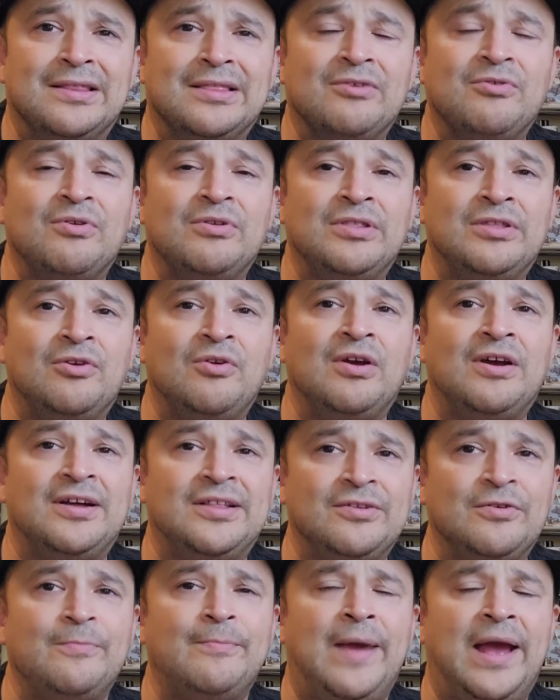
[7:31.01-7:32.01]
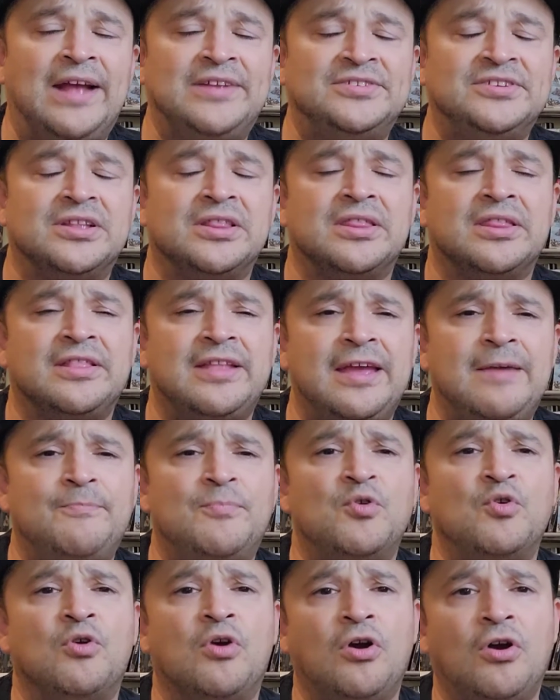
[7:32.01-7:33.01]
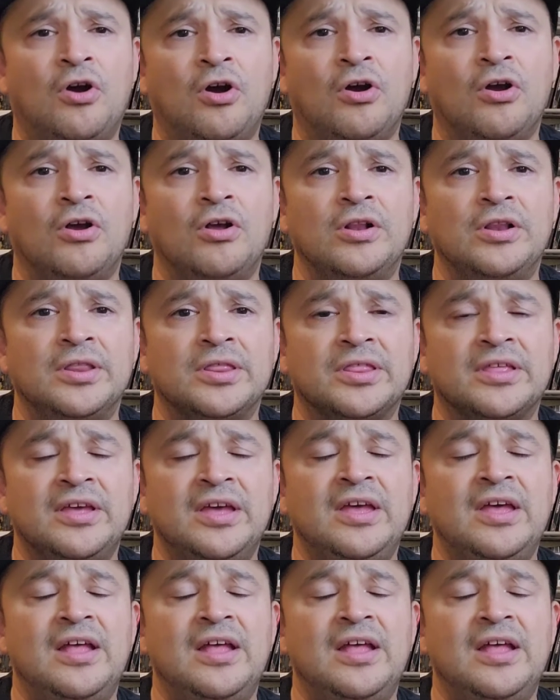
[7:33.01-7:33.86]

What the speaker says: There are other Magic staple cards